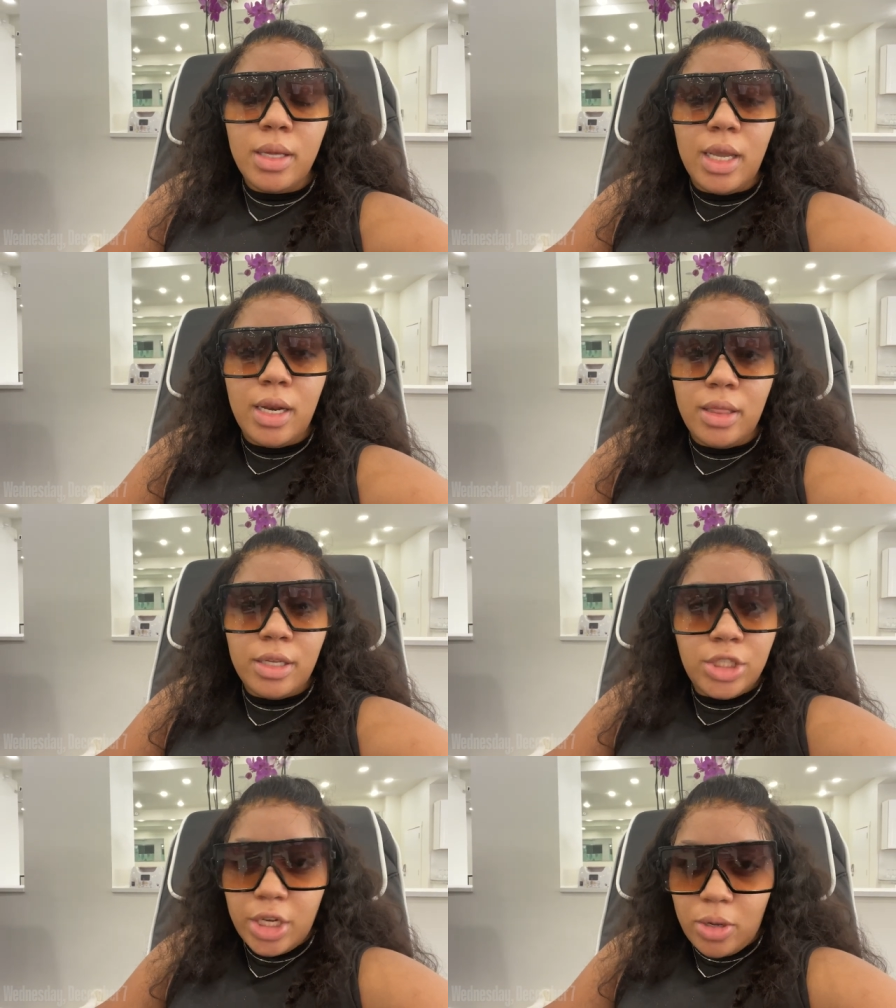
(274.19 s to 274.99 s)
getting the
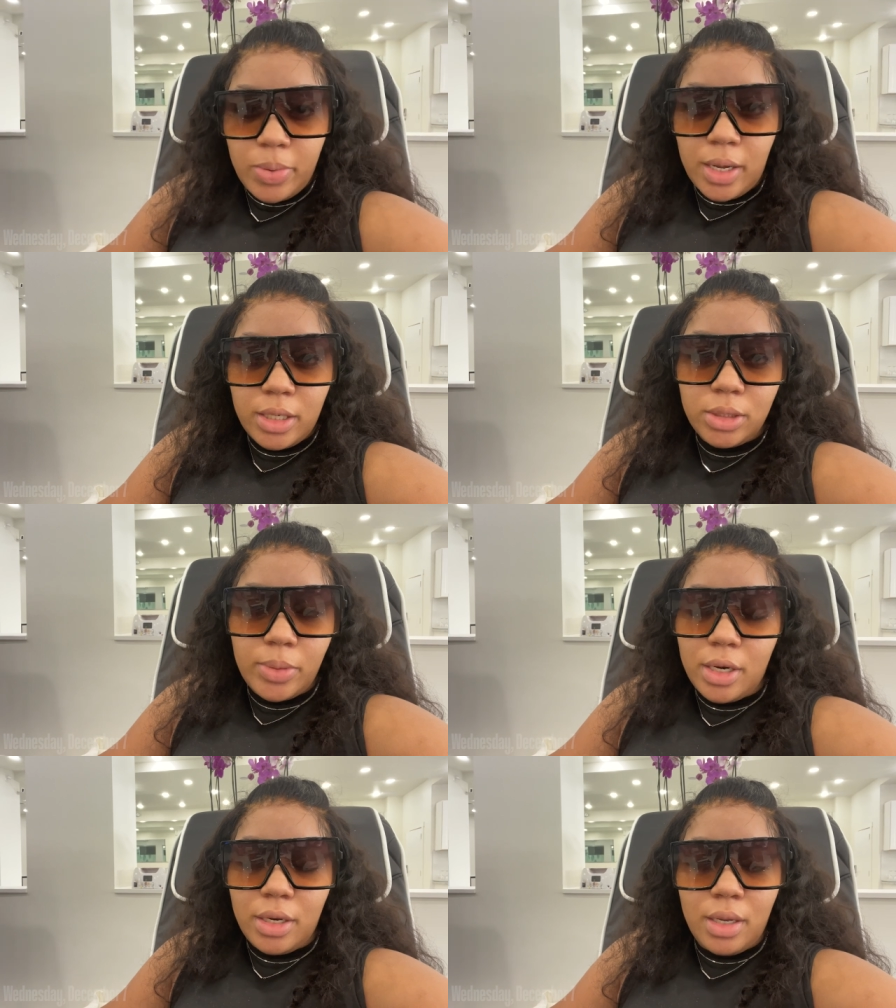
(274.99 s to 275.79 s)
gel polish
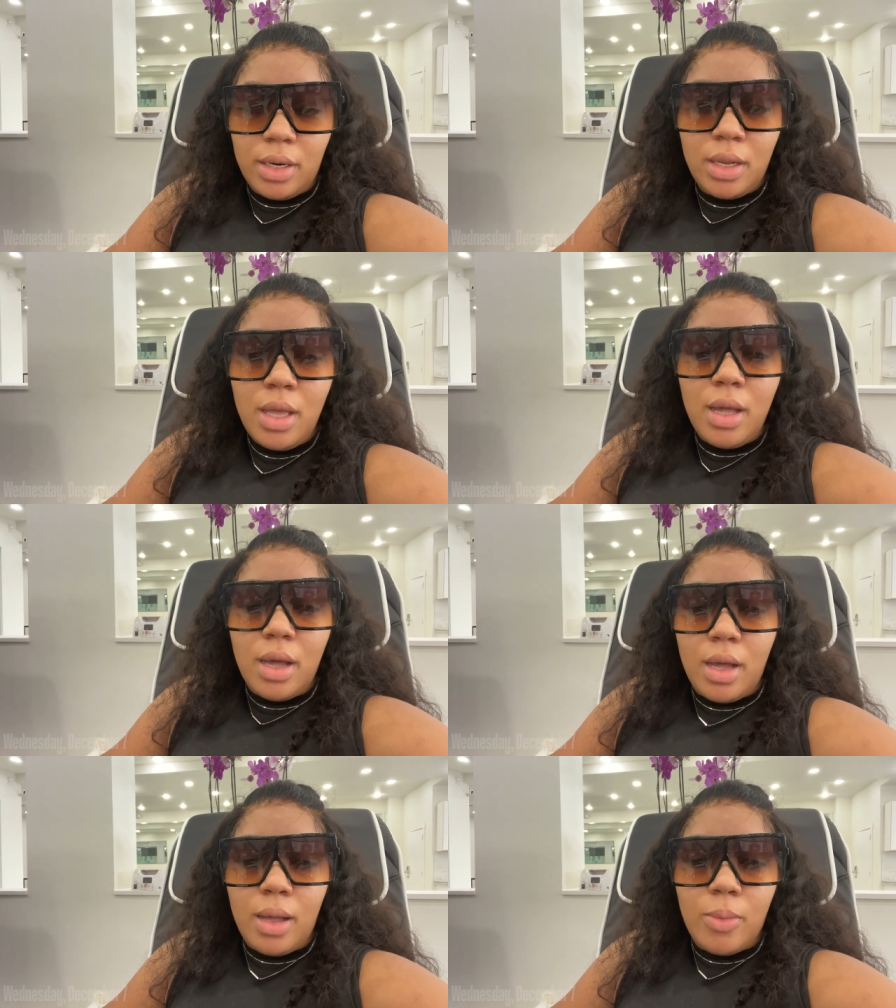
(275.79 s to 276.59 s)
part done
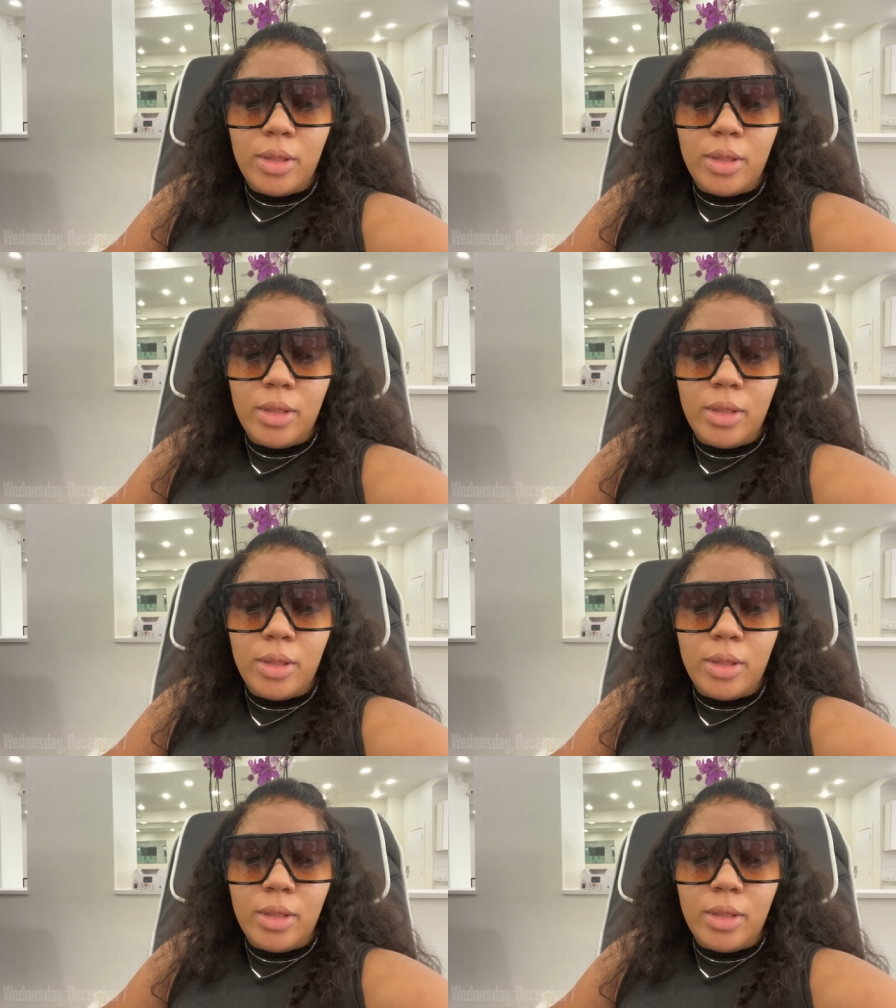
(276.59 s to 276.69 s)
um,